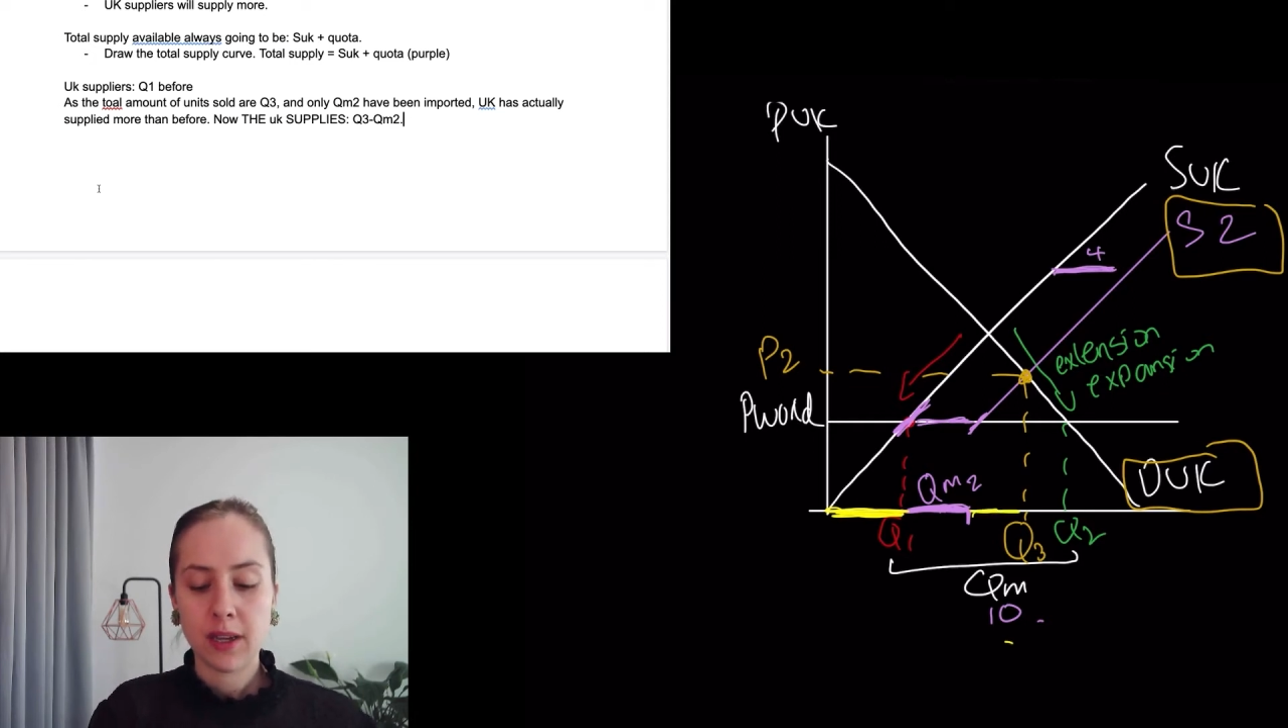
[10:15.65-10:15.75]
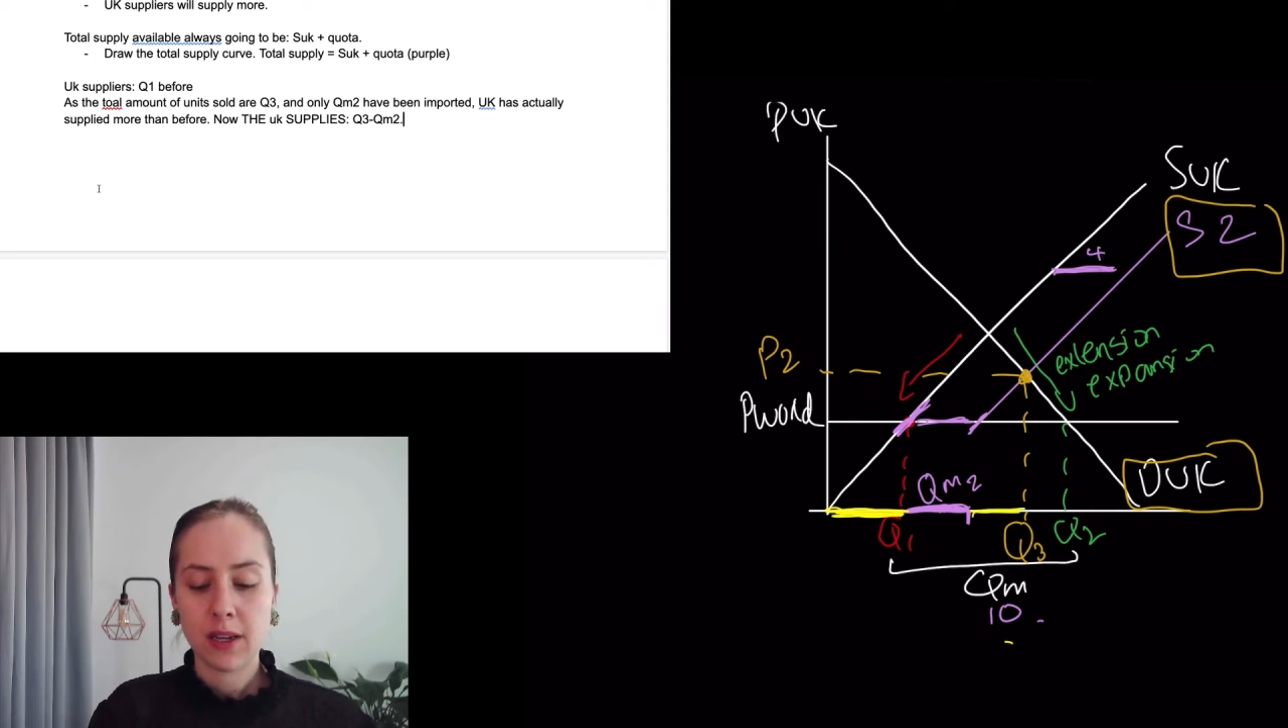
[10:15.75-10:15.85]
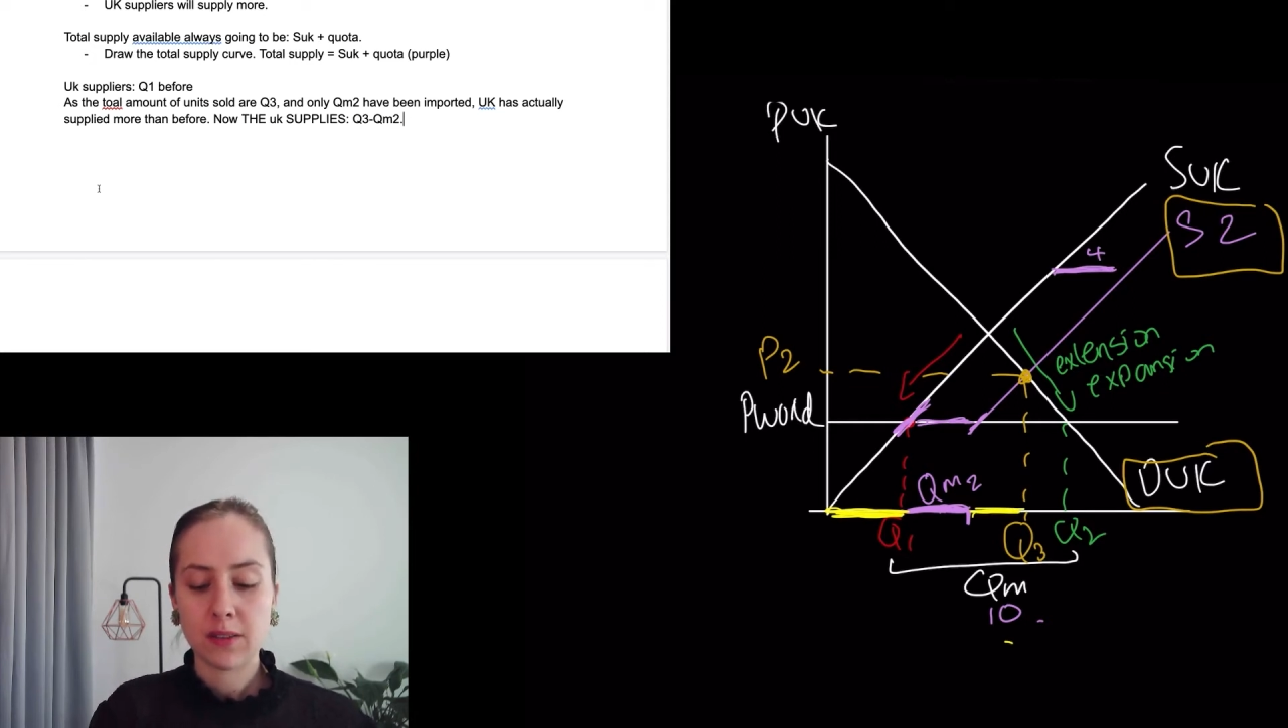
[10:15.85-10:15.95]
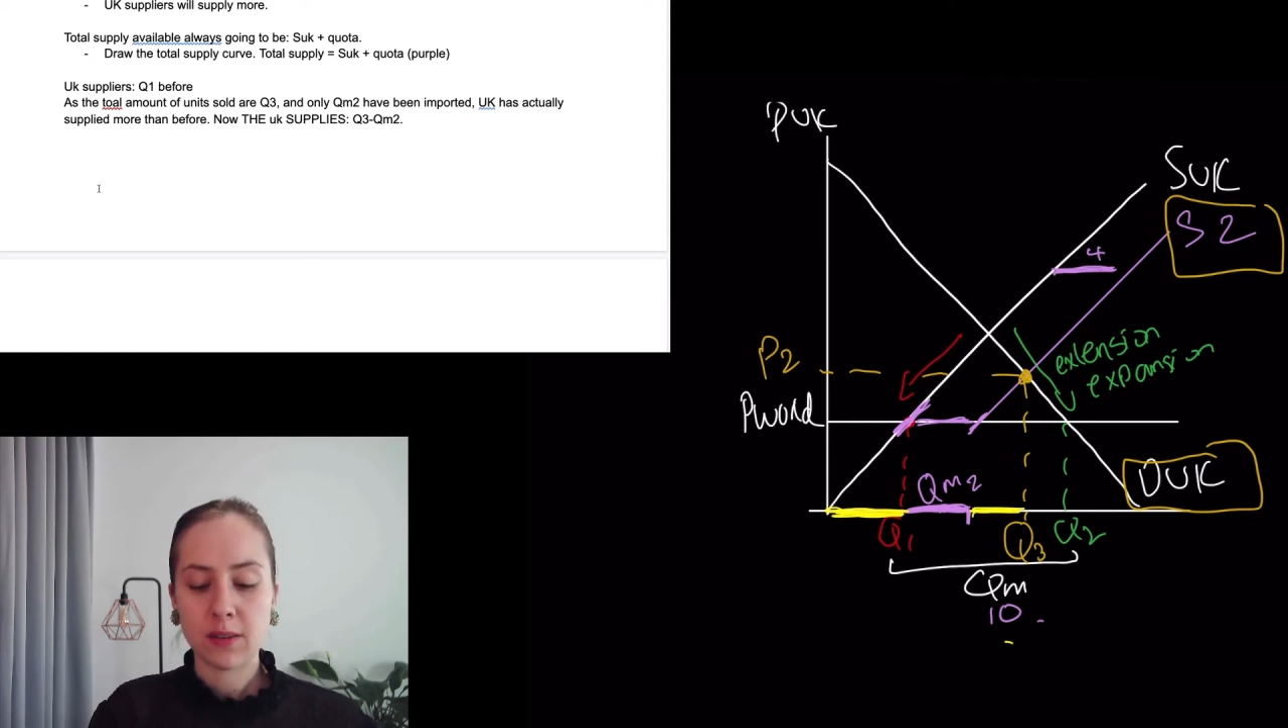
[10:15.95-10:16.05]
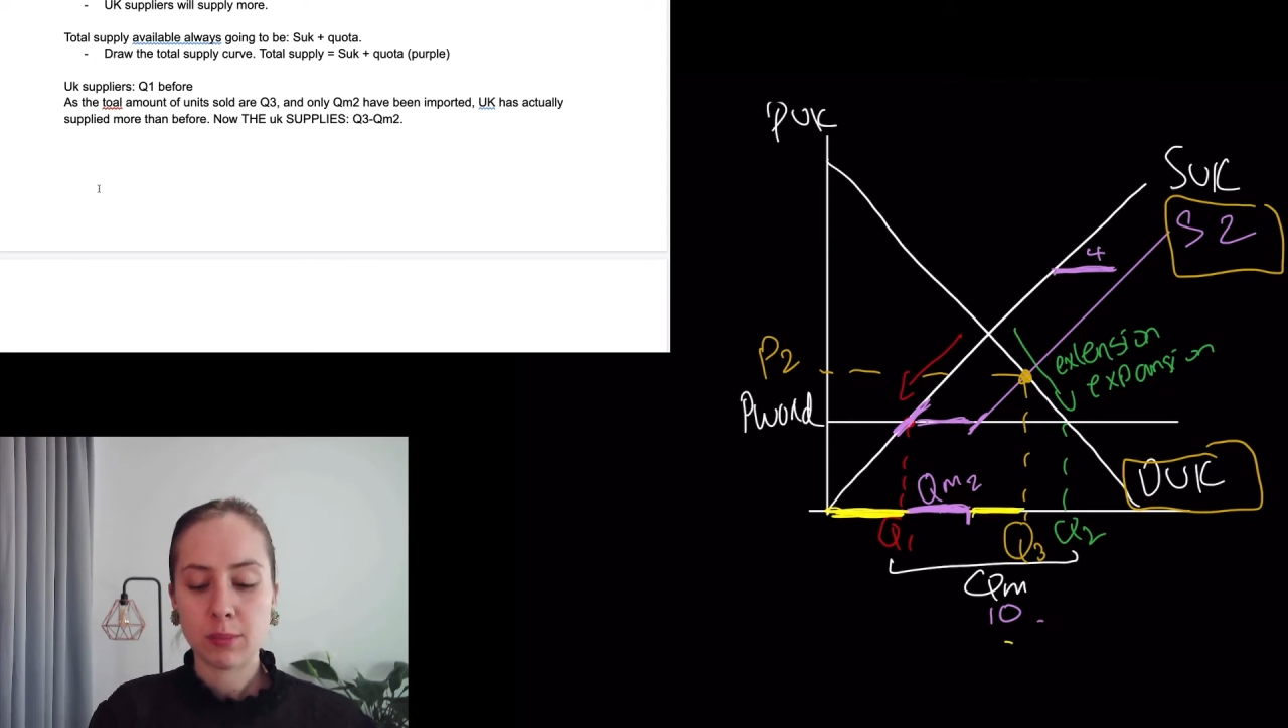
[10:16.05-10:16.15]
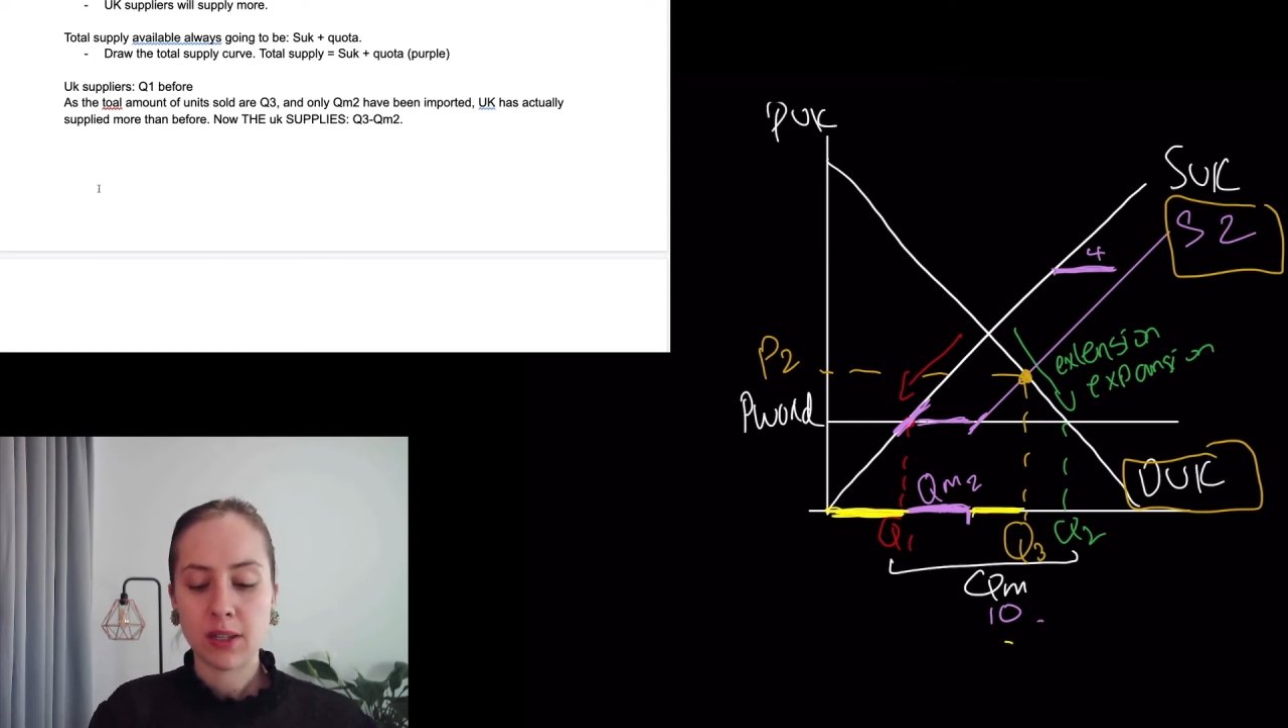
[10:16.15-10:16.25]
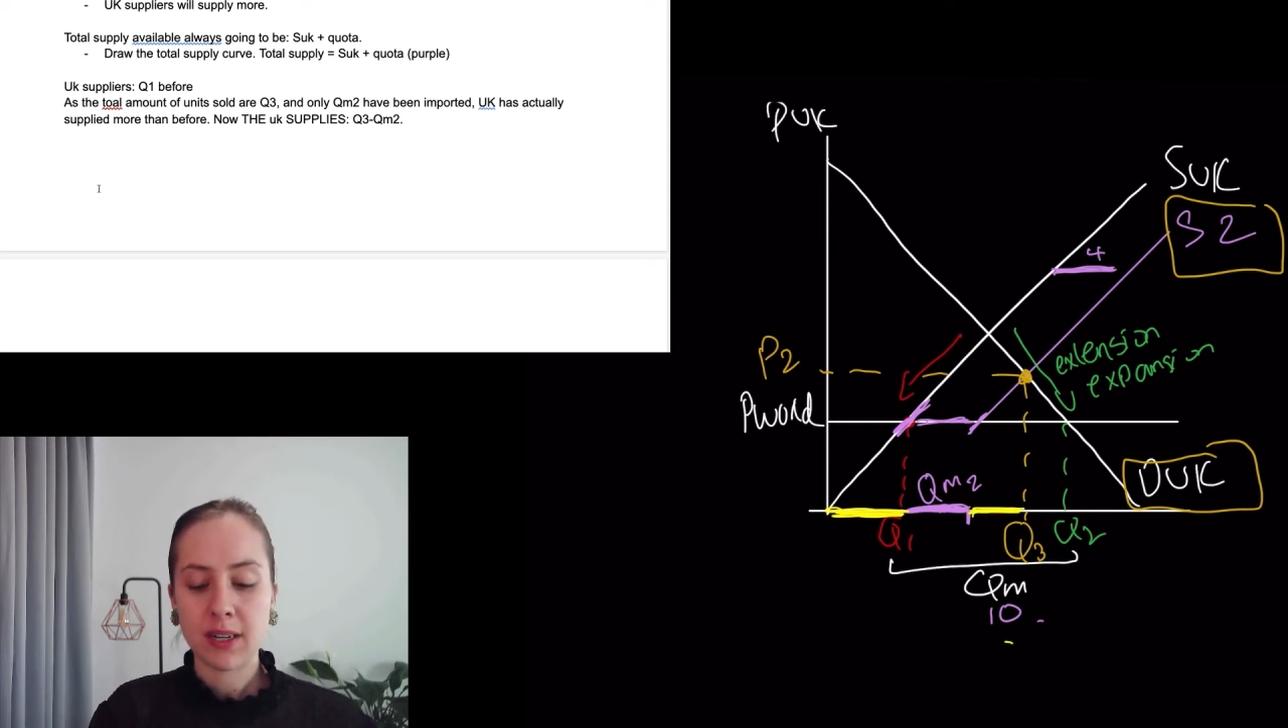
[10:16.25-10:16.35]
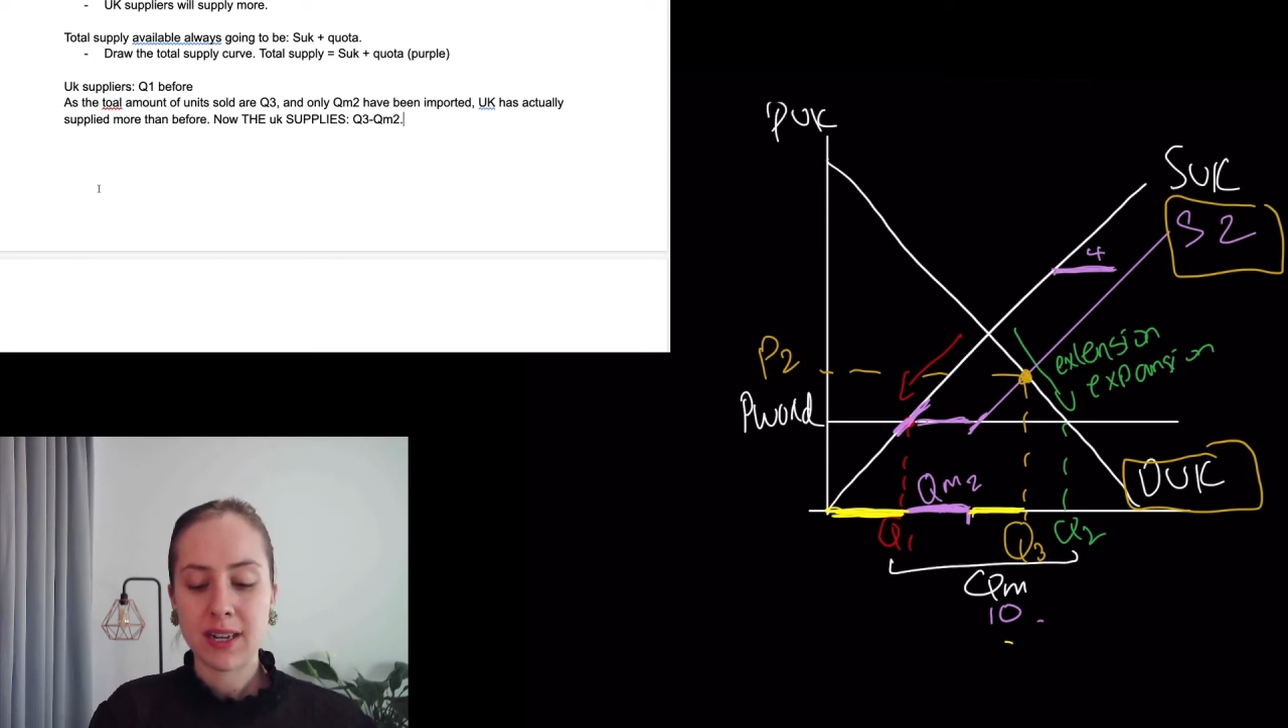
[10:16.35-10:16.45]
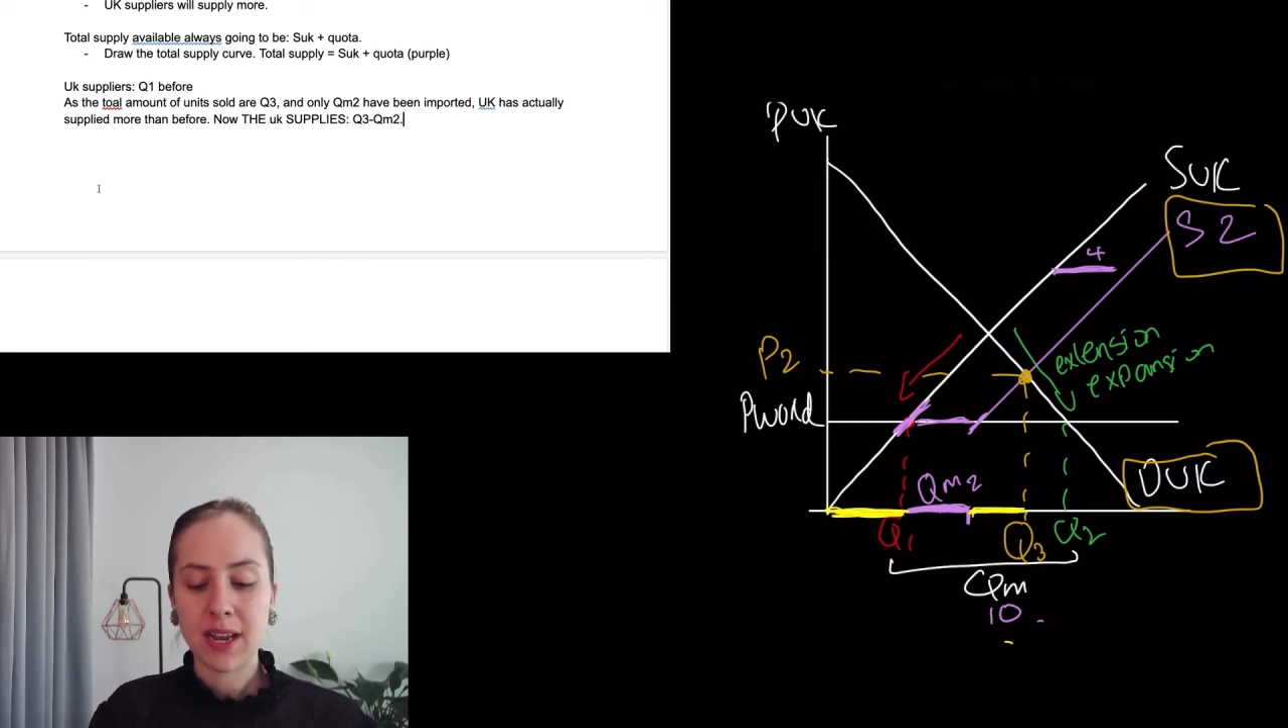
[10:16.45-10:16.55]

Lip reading: and supplied